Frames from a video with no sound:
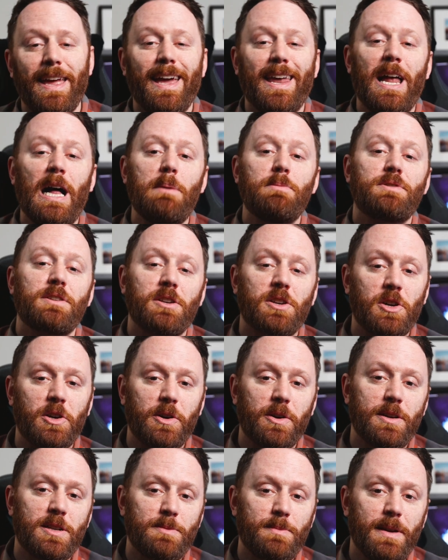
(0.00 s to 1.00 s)
It helps
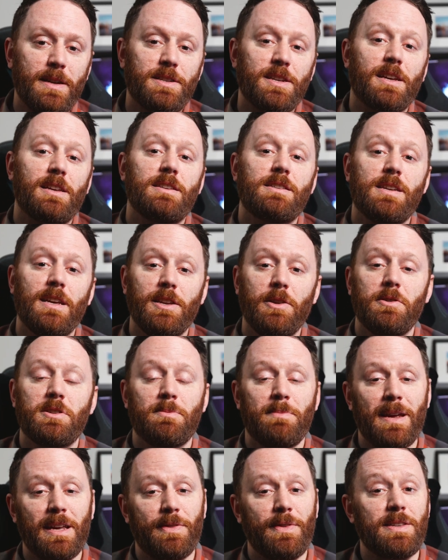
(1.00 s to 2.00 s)
encourage me to continue to
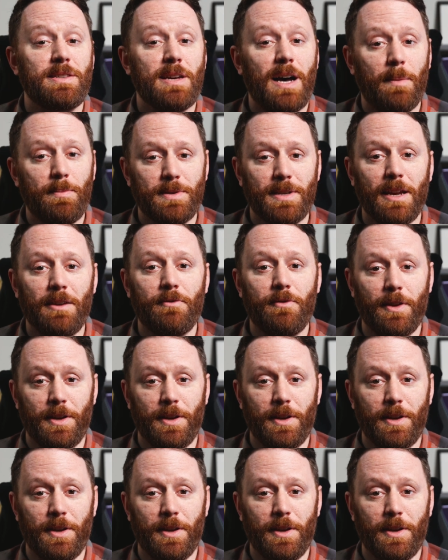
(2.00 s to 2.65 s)
make these update